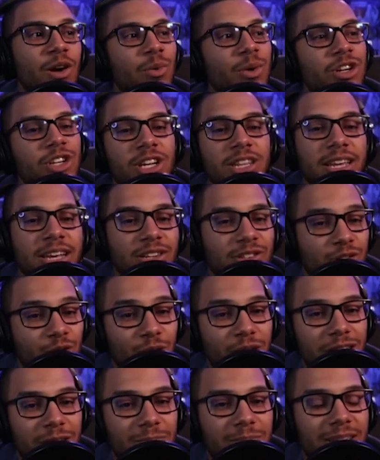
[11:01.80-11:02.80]
which I think is
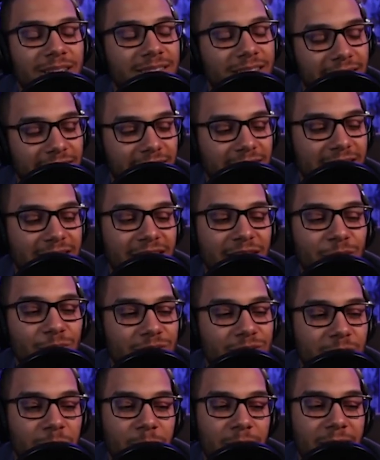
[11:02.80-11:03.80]
great because it continues
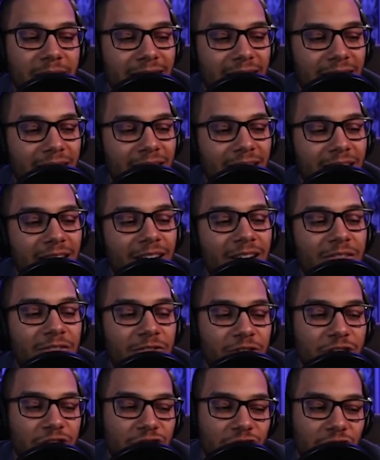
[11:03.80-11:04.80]
the bit of
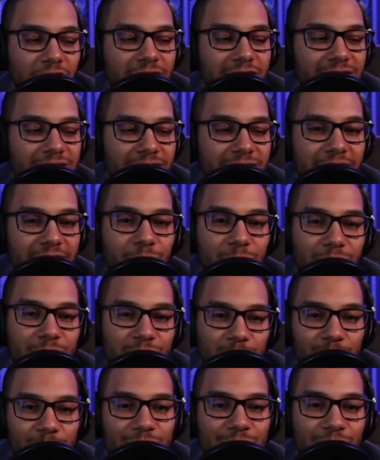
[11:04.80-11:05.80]
the Sheikah slate was
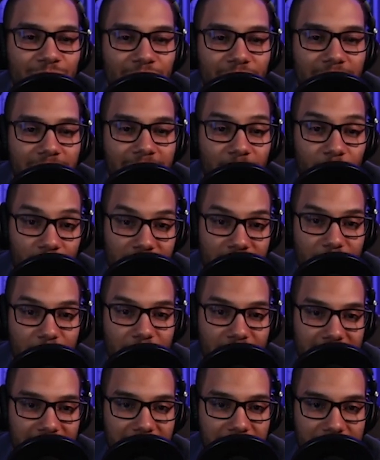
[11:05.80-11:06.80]
supposed to look like a Wii U
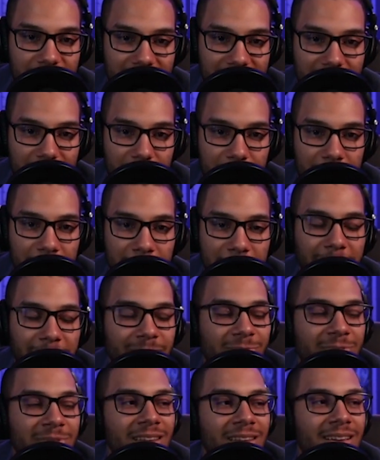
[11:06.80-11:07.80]
gamepad.
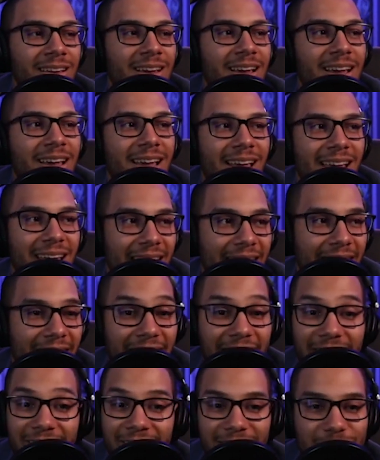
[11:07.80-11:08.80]

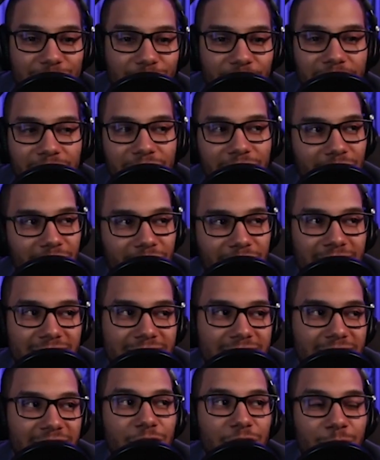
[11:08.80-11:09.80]
And I think it's great that they're
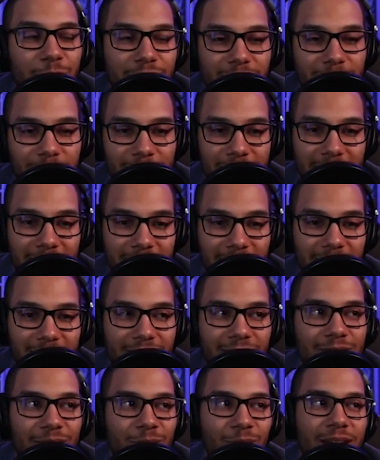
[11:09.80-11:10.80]
continuing the bit
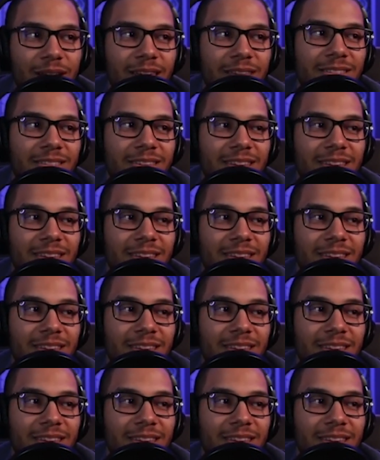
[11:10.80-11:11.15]
with,